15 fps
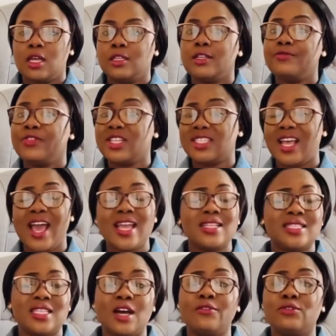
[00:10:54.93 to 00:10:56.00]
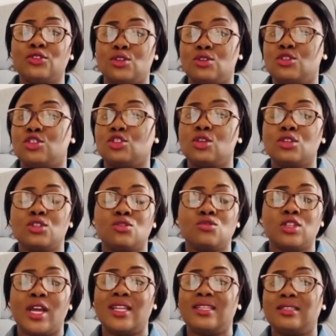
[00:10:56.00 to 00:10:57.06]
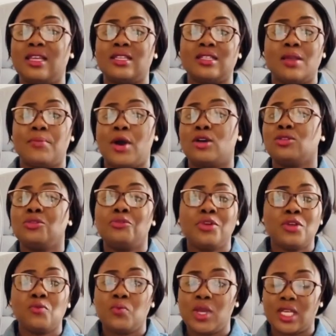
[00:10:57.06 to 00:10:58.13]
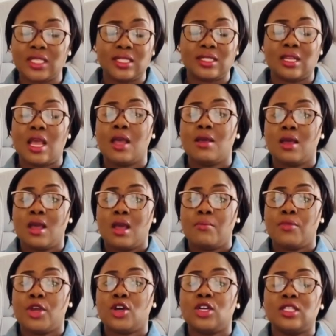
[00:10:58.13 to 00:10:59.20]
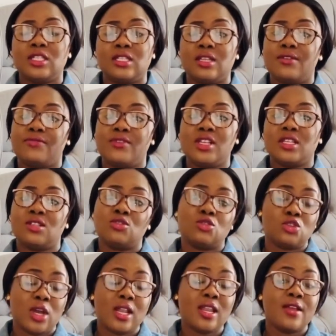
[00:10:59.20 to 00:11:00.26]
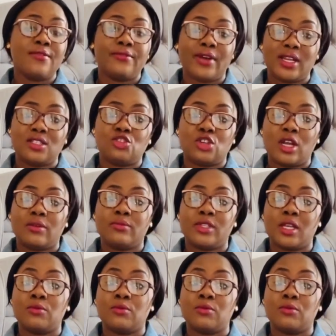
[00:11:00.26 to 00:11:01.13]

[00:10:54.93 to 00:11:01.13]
The visa itself just usually takes about 3 weeks, because it's usually a fast track visa,